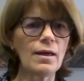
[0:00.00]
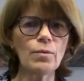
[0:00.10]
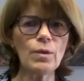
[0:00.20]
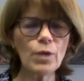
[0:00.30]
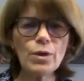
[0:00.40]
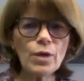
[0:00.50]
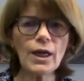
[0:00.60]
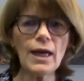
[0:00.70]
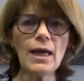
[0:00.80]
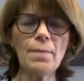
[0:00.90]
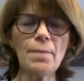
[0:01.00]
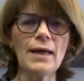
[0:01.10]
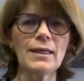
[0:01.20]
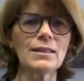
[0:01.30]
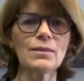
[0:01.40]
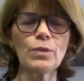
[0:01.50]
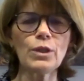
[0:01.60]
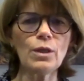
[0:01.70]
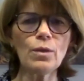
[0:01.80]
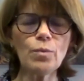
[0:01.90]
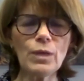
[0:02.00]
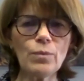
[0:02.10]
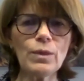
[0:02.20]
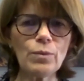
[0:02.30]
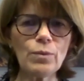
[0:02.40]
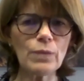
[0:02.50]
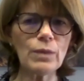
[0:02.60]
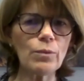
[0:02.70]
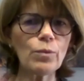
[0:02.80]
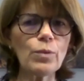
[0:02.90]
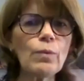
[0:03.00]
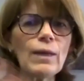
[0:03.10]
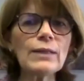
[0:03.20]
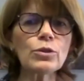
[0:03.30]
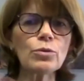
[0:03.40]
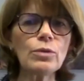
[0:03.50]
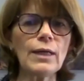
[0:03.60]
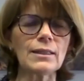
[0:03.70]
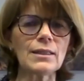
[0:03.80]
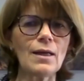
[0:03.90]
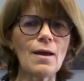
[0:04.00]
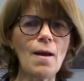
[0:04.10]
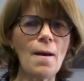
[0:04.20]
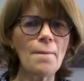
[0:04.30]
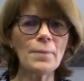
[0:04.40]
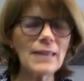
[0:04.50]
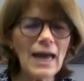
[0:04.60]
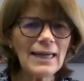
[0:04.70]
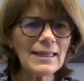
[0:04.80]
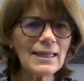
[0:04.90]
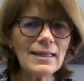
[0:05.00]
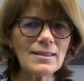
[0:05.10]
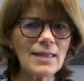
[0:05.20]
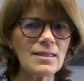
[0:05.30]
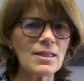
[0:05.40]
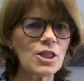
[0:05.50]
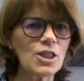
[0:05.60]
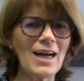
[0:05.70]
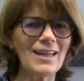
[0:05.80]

We were okay about it. We went through it. But I didn't as a child.